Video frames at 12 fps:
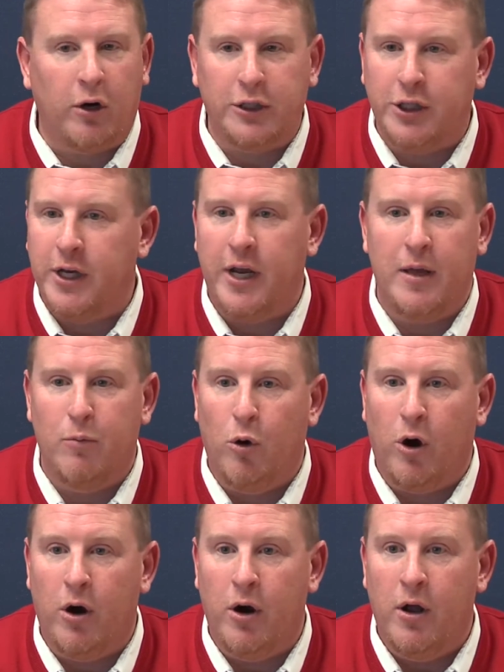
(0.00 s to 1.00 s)
crunching
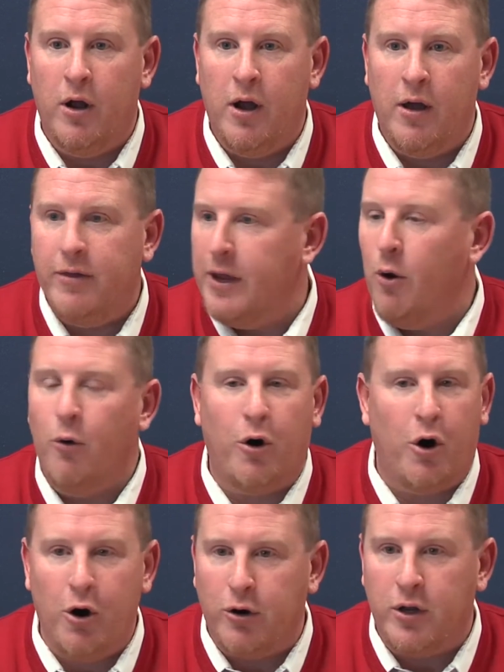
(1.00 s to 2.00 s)
anymore. They
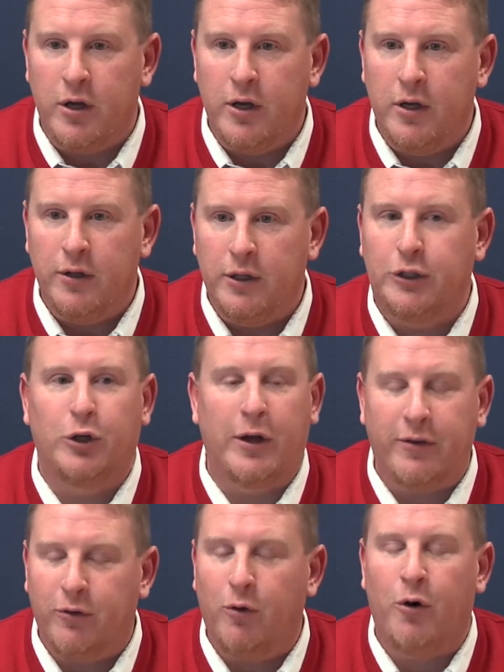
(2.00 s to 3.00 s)
don't hurt. The
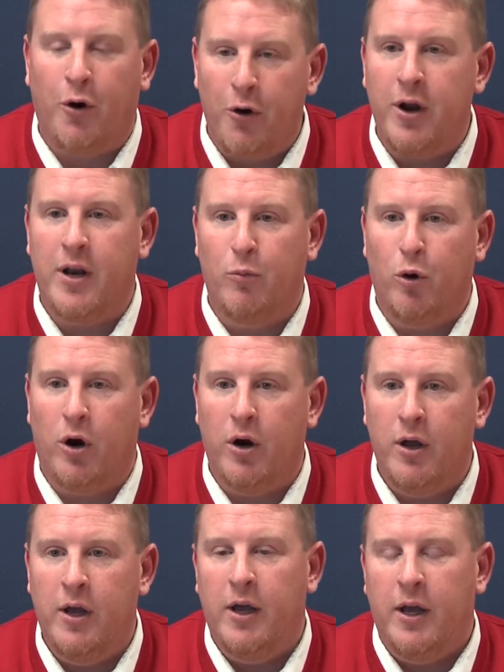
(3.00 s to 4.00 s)
joints don't hurt anymore.
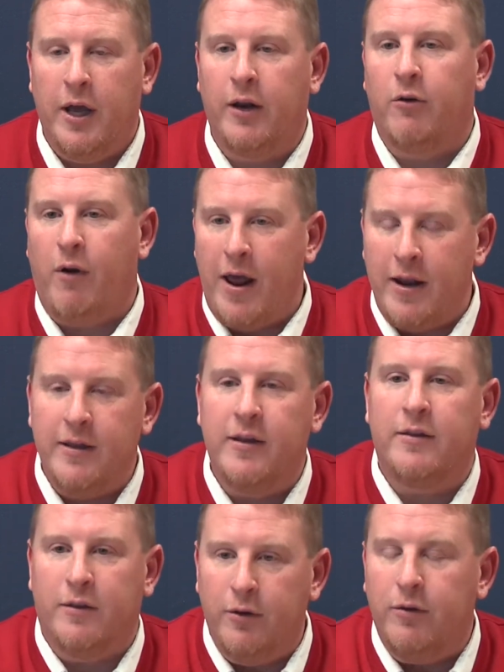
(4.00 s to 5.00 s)
And granted
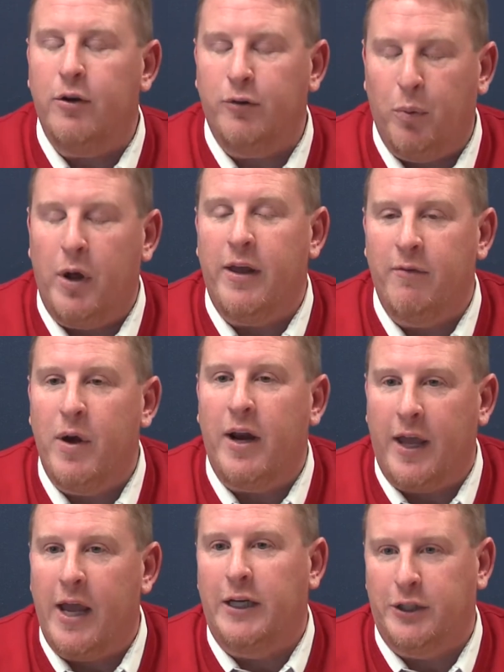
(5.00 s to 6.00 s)
that there's plenty of
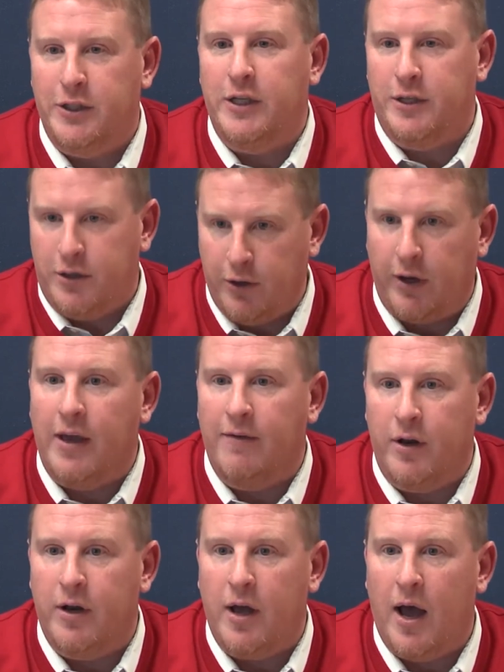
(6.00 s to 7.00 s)
medication that you're
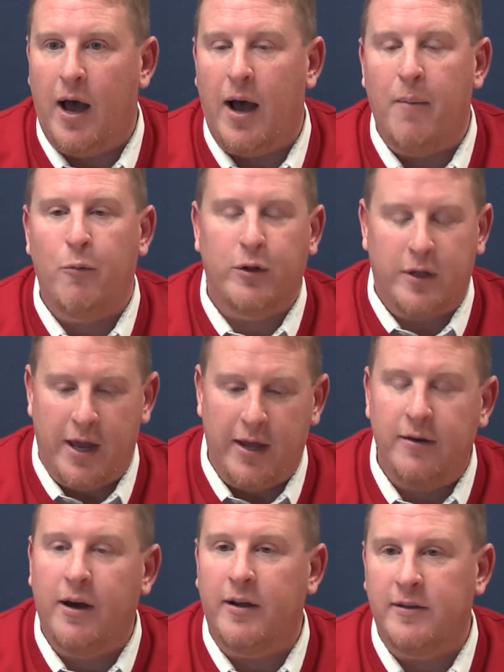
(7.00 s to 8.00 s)
given. What they
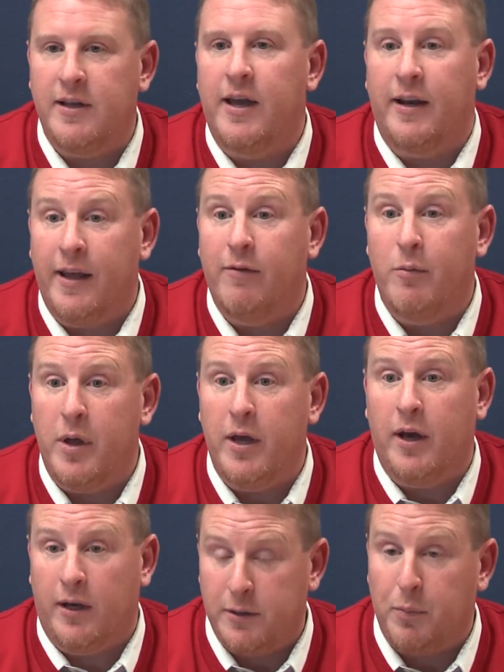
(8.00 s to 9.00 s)
had done is they had given me
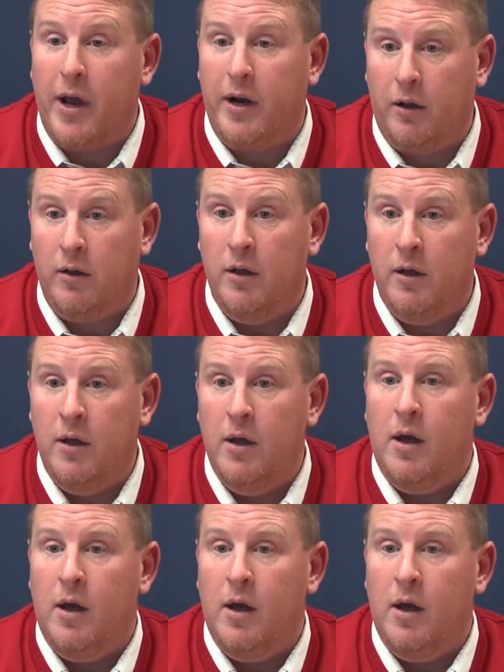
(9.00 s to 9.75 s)
a spinal,